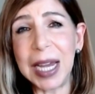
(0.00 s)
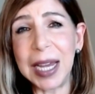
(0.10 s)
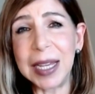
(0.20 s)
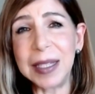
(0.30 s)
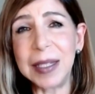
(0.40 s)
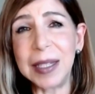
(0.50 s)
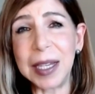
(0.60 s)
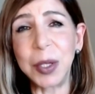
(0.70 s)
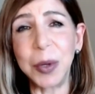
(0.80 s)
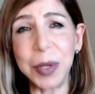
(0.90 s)
and
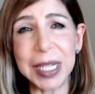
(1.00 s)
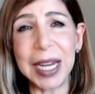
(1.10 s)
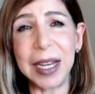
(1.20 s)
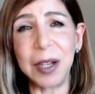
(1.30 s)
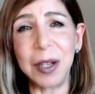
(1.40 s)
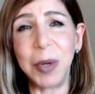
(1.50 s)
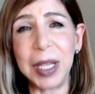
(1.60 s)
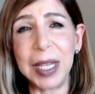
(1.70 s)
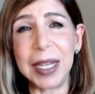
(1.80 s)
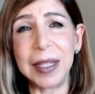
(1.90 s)
associated
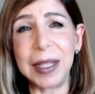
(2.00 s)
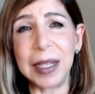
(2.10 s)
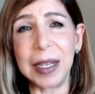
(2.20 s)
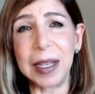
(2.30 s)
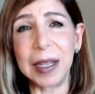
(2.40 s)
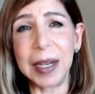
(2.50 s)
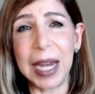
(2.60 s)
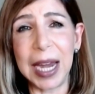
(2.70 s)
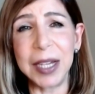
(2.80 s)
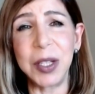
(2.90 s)
with it,
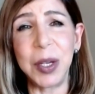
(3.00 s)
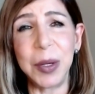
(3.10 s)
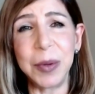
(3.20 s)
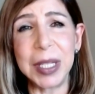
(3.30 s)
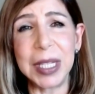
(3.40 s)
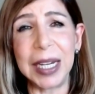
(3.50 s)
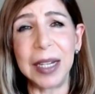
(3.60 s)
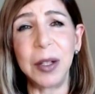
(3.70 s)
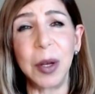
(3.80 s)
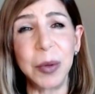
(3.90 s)
gangs
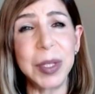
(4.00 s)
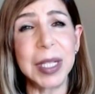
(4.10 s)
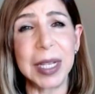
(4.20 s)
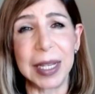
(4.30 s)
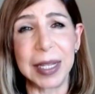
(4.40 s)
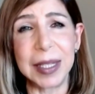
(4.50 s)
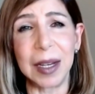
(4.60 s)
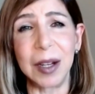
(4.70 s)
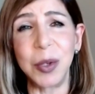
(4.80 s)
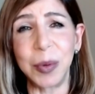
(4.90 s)
using ghost guns,
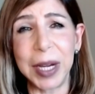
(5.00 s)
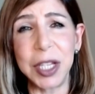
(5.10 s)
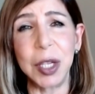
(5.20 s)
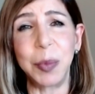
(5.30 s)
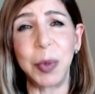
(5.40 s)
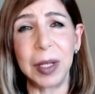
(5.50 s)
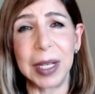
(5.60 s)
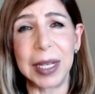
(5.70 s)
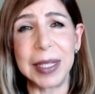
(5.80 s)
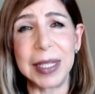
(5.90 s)
untraceable
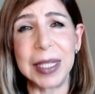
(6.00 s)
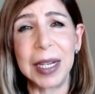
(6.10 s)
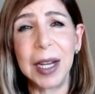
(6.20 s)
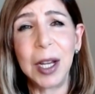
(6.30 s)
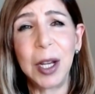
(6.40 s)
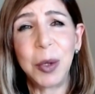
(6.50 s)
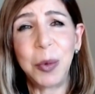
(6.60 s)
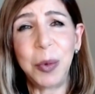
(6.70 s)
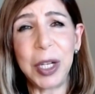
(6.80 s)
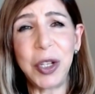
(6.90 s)
guns,
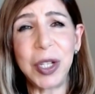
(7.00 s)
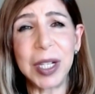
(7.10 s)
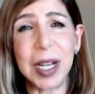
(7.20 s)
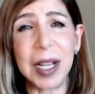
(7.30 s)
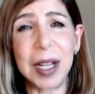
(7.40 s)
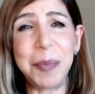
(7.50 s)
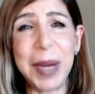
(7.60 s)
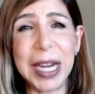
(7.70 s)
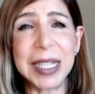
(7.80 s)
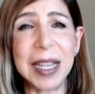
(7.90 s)
which
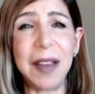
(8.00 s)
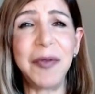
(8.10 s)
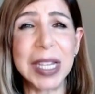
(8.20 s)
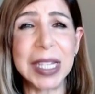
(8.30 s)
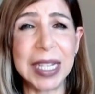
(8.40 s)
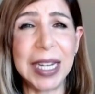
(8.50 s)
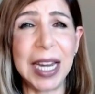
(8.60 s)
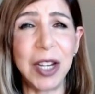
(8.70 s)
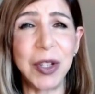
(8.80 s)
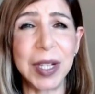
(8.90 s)
makes the
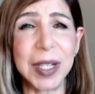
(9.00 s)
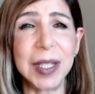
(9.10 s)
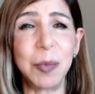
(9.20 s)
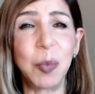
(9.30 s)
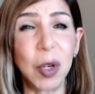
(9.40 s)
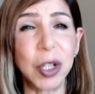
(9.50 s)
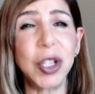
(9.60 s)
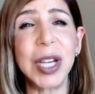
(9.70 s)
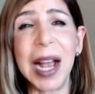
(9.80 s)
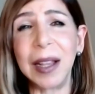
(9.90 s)
investigations more
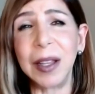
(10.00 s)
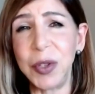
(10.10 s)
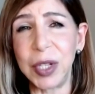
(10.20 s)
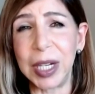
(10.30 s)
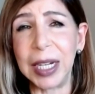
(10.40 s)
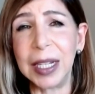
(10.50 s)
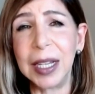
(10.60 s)
challenging.